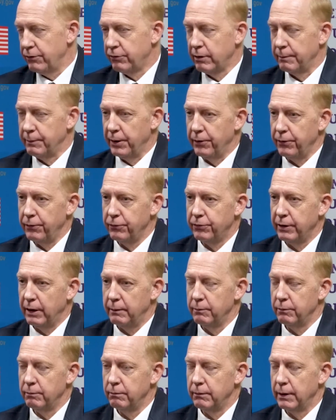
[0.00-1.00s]
some of the
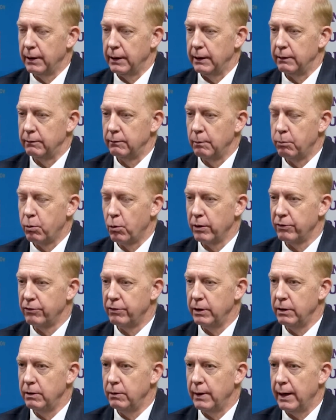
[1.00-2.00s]
same reports
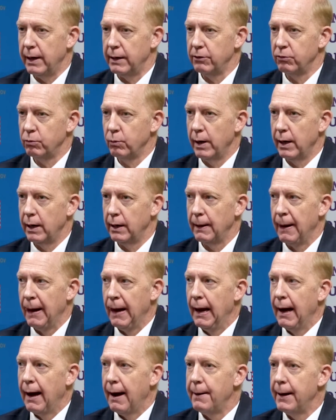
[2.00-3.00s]
that you had as well.
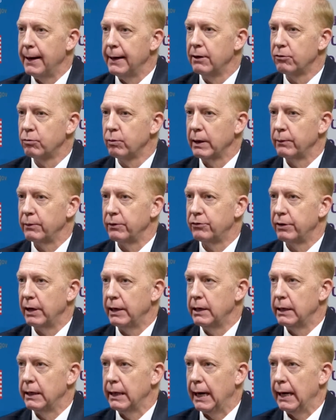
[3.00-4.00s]
I guess what I would say
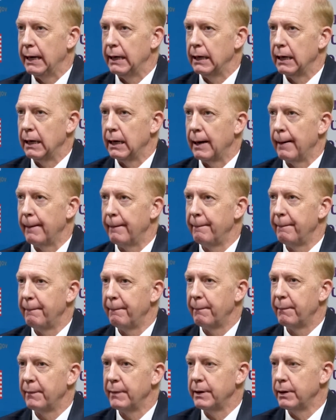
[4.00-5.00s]
to that,
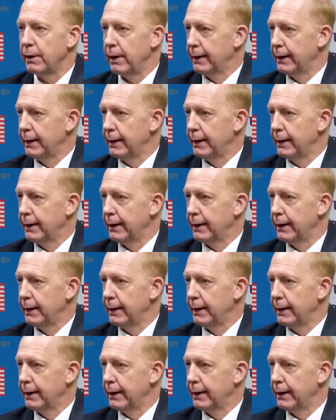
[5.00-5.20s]
I